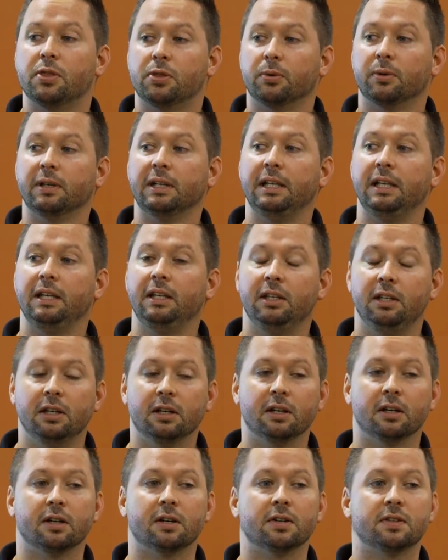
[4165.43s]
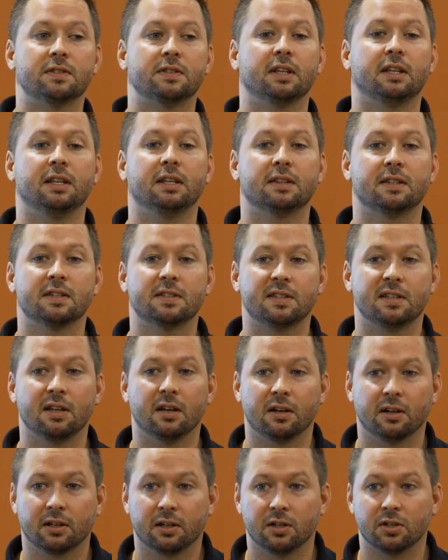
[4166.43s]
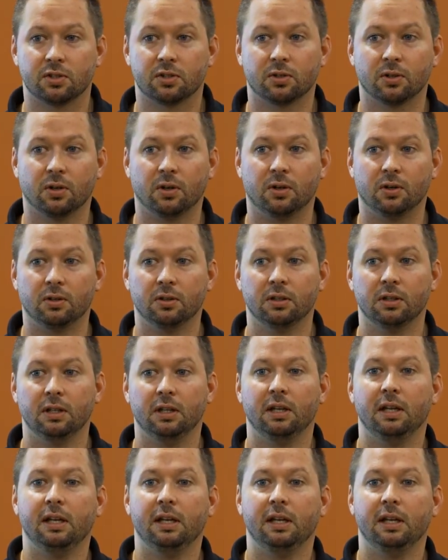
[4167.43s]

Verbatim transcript: three years to get this thing under control.